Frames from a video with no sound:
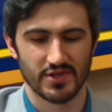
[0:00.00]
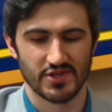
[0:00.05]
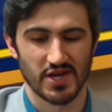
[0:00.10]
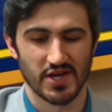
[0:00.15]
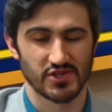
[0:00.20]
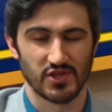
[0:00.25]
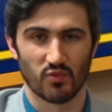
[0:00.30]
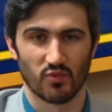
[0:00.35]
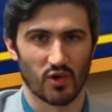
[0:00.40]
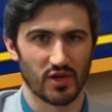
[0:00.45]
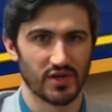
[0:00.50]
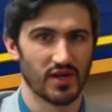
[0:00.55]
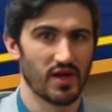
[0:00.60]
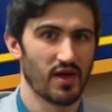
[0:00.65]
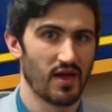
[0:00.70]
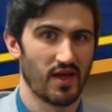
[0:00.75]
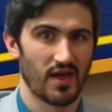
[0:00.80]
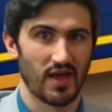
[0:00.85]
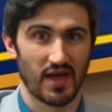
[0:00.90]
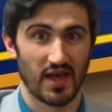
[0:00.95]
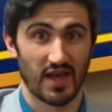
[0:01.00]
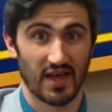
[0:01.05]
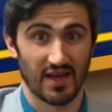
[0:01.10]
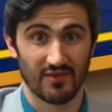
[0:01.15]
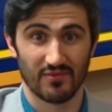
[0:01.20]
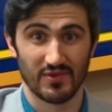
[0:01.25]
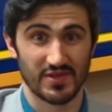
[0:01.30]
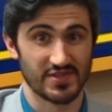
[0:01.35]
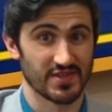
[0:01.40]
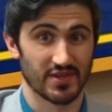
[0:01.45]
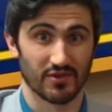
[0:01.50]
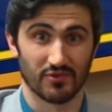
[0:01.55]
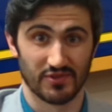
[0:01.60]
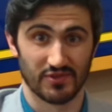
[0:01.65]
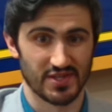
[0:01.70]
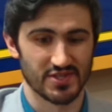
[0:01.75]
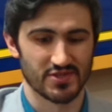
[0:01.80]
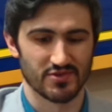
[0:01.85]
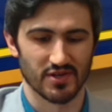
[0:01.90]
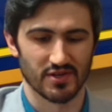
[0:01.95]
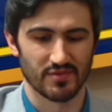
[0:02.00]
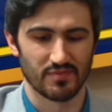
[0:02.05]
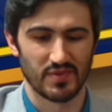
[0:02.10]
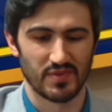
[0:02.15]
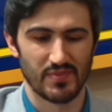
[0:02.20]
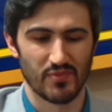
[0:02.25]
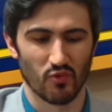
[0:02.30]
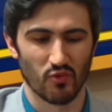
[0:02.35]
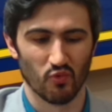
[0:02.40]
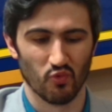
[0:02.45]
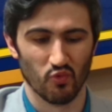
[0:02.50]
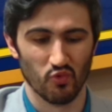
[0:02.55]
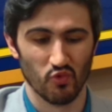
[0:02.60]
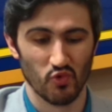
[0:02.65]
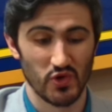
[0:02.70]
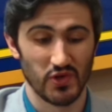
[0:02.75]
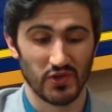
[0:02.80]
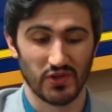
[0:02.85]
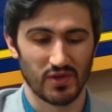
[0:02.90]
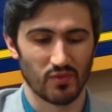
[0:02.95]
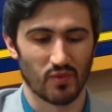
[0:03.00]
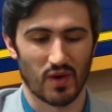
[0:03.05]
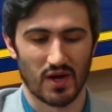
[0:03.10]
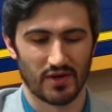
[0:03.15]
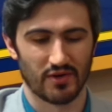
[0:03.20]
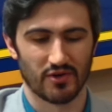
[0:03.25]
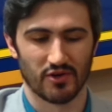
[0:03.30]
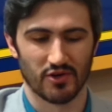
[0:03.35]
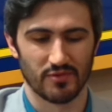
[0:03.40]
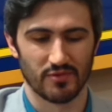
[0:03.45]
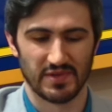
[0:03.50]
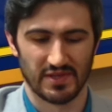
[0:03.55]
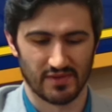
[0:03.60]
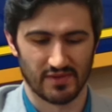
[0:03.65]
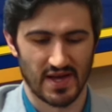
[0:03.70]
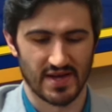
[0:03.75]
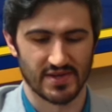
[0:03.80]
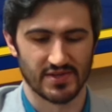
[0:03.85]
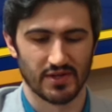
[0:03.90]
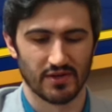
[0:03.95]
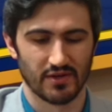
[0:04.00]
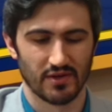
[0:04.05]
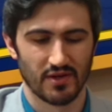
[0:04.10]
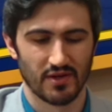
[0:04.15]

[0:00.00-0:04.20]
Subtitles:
She actually won every single district. People really wanted her to be elected,